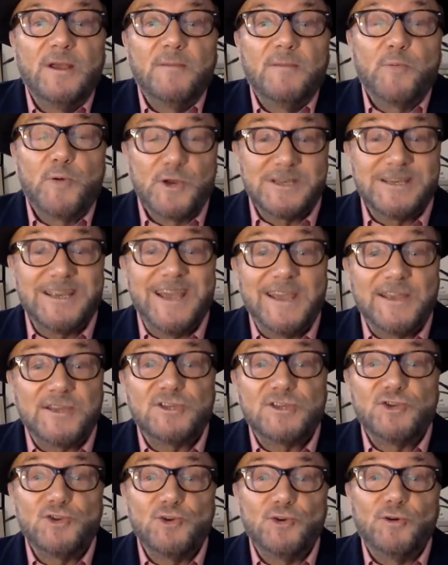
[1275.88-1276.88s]

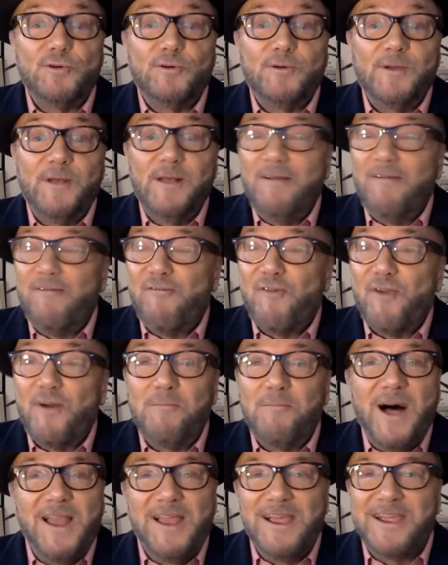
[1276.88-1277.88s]
protects you
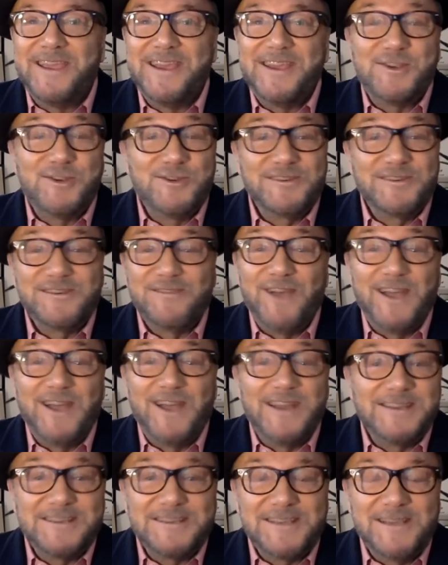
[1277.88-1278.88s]
from allegations of
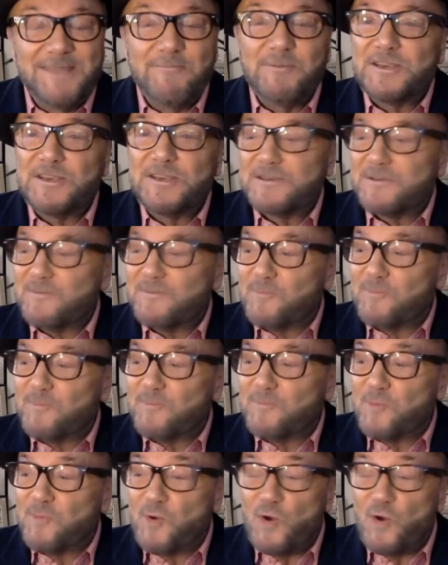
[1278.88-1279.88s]
anti-Semitism,
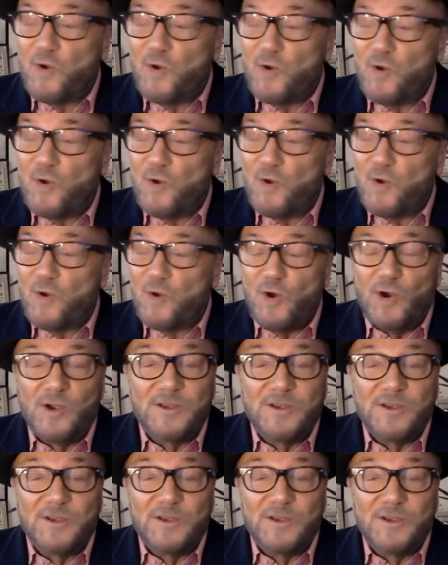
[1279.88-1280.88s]

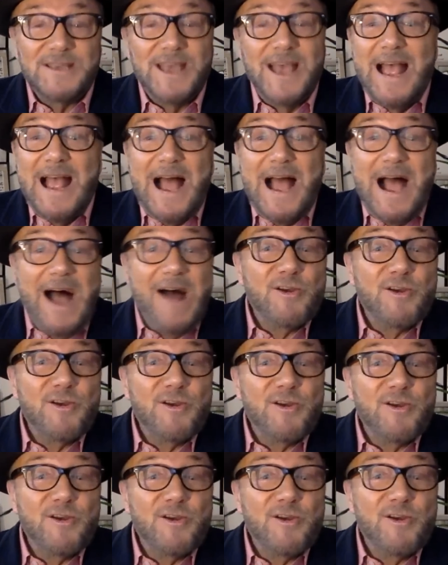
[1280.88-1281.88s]
because I'll
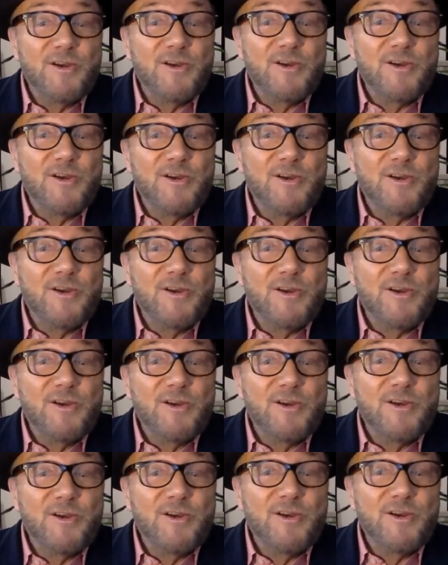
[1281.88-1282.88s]
give you a
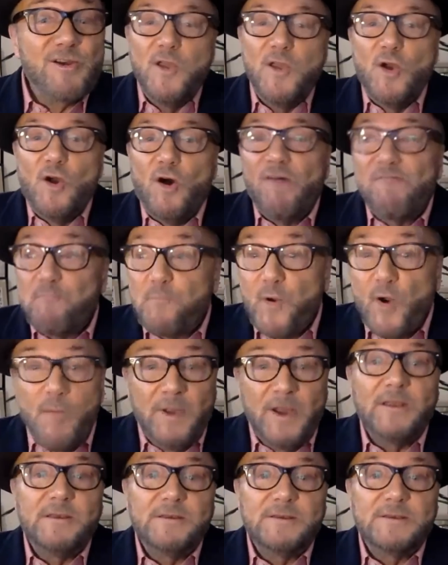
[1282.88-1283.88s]
little longest
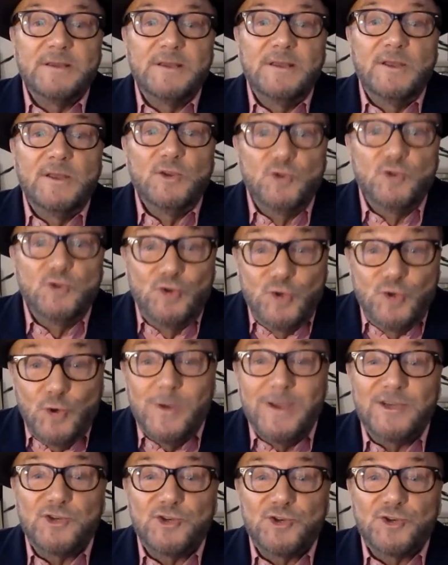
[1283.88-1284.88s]
arm of
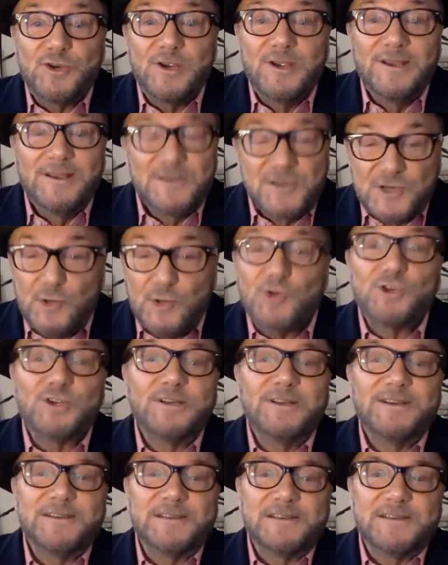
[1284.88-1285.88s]
prominent
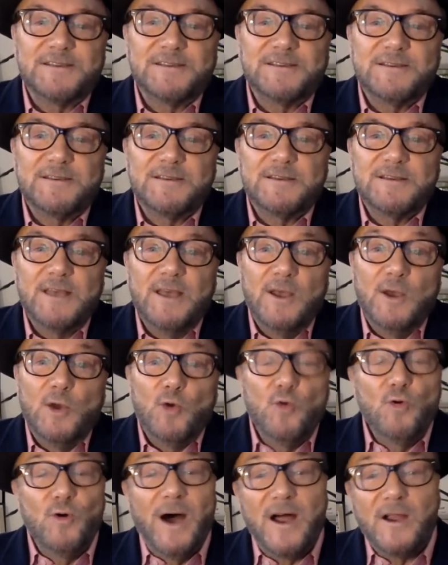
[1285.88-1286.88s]
Jewish
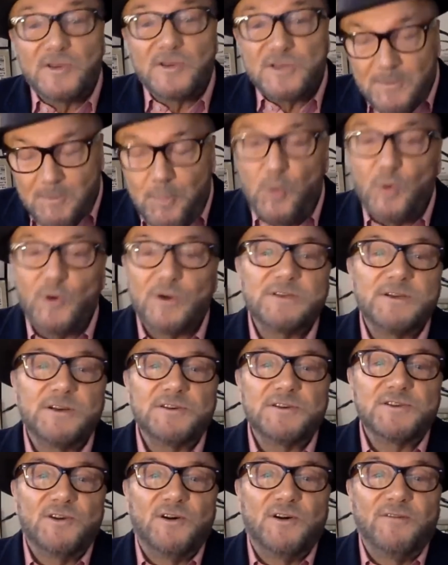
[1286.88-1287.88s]
socialists
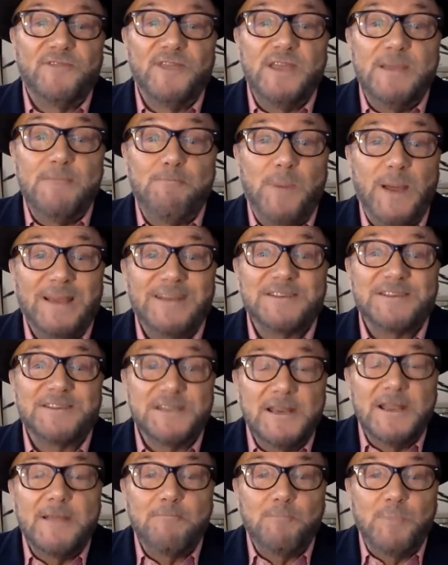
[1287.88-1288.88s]
who are supporters
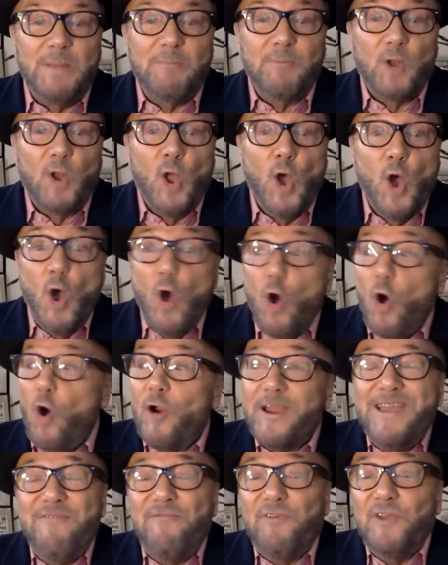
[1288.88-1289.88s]
of the Palestinian
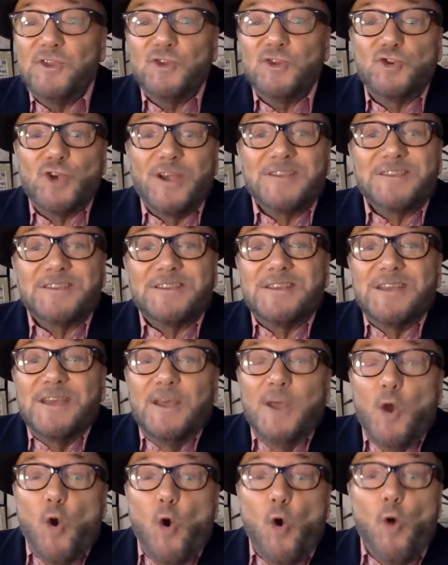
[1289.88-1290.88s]
people, or even
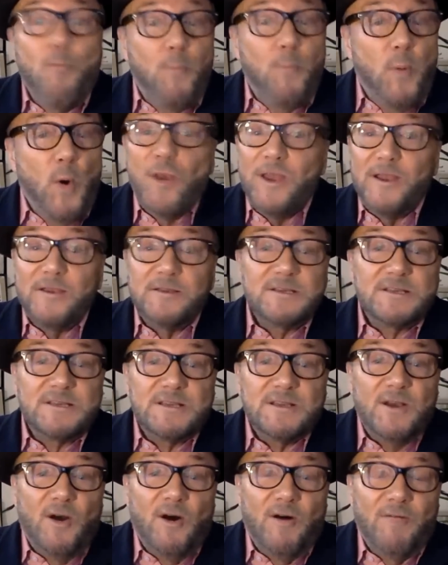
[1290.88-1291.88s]
just
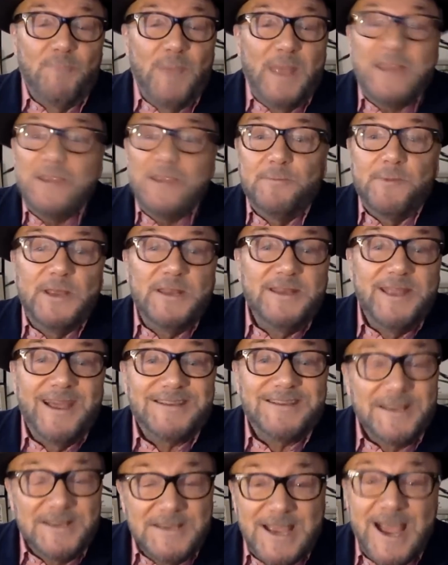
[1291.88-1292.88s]
opponents of
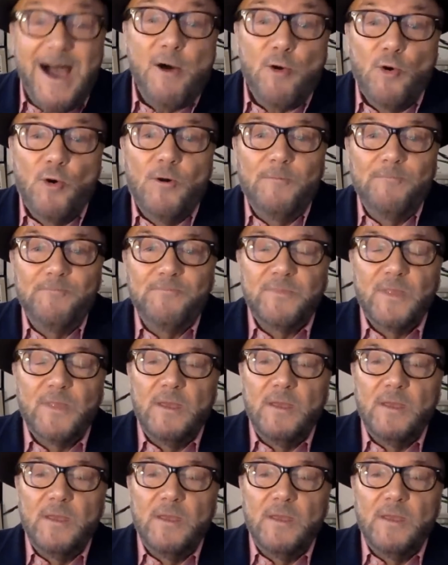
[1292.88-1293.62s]
Benjamin Netanyahu,